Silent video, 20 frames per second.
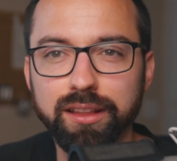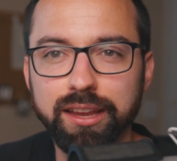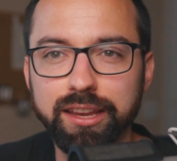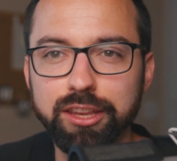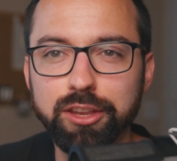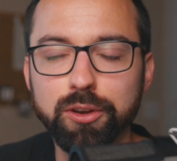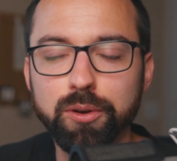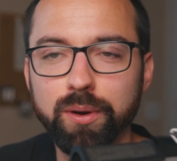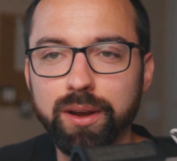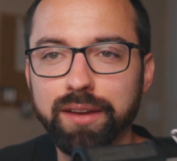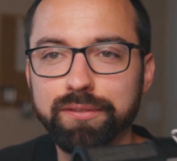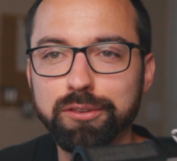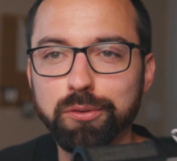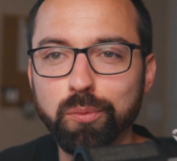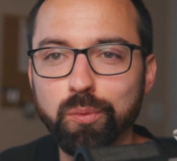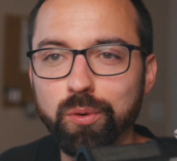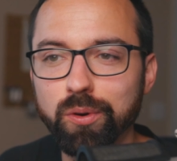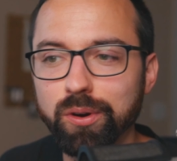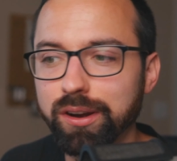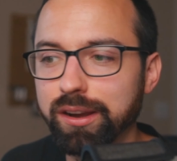Like you don't have to
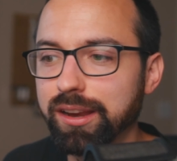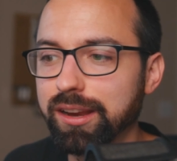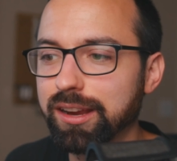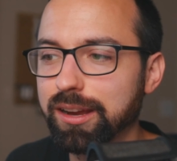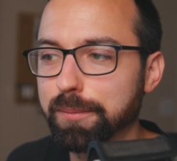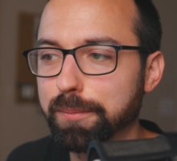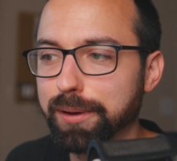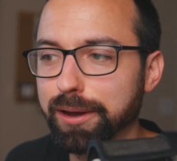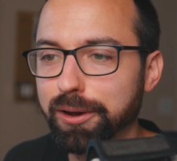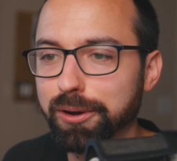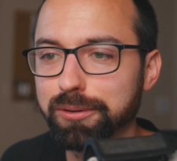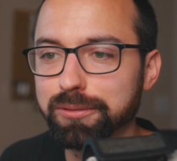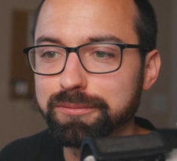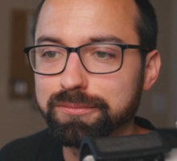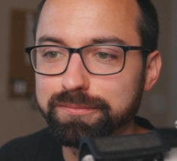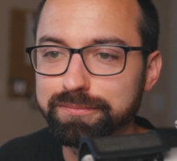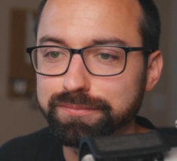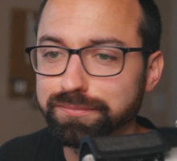worry about